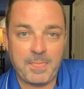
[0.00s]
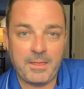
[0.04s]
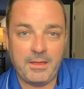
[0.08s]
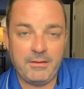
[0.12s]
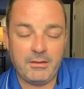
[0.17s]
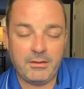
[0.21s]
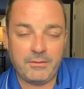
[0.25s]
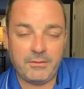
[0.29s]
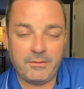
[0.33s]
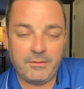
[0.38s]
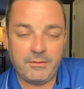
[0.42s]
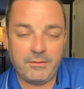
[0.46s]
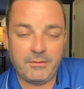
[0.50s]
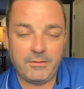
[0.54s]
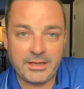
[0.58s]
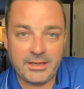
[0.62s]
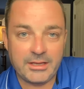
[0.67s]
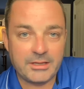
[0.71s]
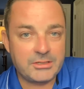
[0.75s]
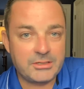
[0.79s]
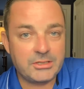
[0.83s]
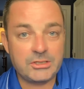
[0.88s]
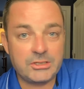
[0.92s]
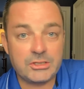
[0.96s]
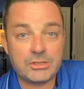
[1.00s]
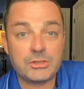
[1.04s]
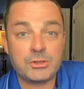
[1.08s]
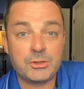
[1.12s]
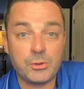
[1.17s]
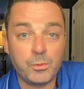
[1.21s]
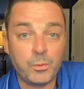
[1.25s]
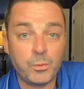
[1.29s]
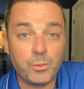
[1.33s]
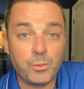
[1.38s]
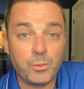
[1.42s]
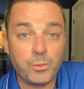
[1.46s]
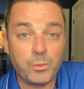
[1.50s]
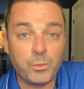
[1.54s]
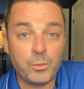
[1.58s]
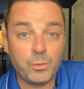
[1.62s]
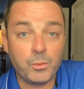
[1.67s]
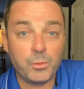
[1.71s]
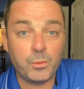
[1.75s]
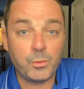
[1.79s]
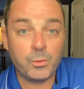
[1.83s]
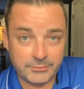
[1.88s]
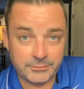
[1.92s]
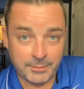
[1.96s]
if I could get you just do
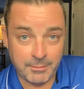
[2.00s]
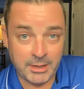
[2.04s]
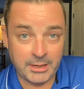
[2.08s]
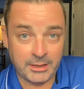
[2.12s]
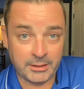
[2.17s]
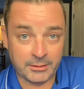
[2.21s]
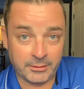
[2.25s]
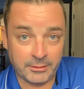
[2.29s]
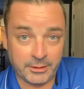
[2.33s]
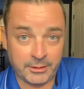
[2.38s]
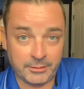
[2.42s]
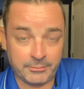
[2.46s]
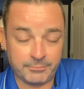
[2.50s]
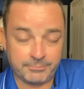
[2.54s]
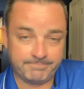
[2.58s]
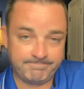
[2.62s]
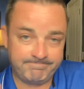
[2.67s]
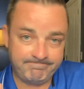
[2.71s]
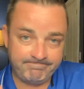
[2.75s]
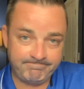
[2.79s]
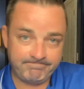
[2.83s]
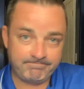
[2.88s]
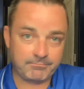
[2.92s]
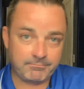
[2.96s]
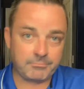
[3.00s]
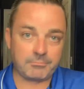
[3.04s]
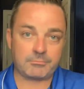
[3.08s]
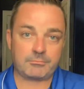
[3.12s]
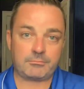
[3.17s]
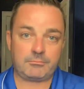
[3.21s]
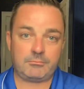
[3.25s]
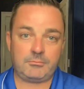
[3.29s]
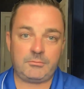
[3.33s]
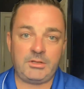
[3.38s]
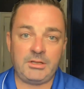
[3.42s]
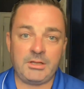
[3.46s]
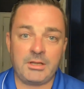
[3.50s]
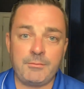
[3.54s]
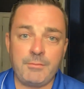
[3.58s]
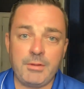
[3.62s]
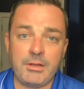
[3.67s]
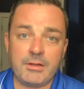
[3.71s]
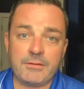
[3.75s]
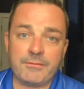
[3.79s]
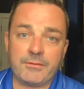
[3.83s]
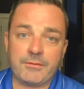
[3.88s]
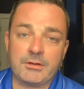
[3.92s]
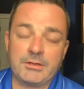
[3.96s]
one immediately, it'd
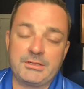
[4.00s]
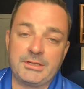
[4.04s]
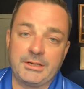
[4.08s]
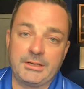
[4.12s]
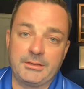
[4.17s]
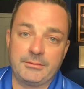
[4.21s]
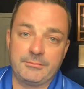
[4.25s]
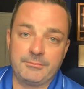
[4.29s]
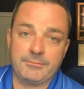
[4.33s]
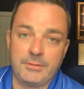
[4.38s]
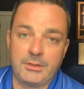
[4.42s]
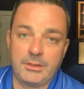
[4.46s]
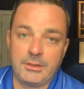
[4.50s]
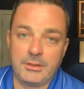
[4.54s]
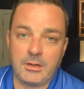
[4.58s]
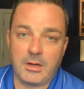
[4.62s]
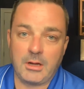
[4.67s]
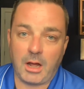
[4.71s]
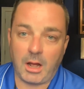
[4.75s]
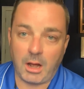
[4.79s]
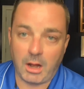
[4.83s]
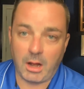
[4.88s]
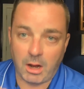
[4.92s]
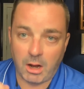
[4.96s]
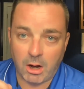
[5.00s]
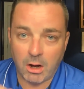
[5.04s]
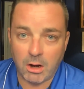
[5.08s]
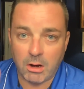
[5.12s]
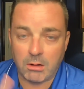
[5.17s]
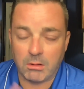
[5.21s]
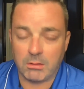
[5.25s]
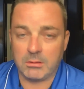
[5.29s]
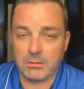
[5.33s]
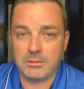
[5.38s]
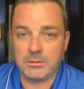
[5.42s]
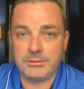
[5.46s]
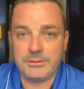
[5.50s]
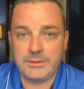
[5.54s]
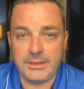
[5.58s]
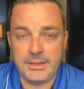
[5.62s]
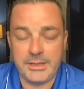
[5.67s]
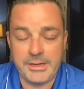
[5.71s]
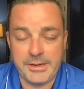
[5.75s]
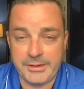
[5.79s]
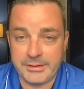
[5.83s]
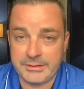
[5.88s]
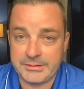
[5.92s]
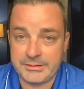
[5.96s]
be the first thing. And
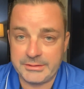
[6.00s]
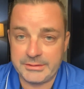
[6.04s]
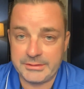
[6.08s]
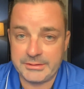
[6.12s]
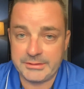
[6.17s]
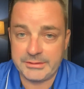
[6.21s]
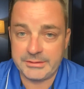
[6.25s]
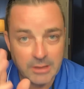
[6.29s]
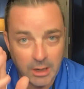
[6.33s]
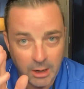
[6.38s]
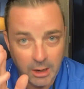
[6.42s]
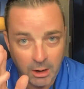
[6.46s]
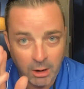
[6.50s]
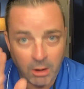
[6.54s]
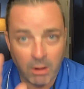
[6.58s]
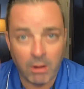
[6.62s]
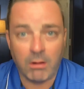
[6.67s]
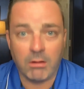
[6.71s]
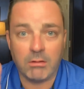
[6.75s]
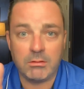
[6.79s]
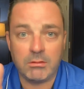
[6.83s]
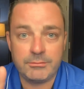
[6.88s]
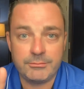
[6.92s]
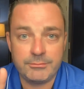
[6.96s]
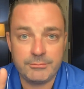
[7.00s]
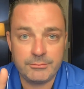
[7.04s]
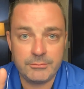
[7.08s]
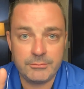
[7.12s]
this is all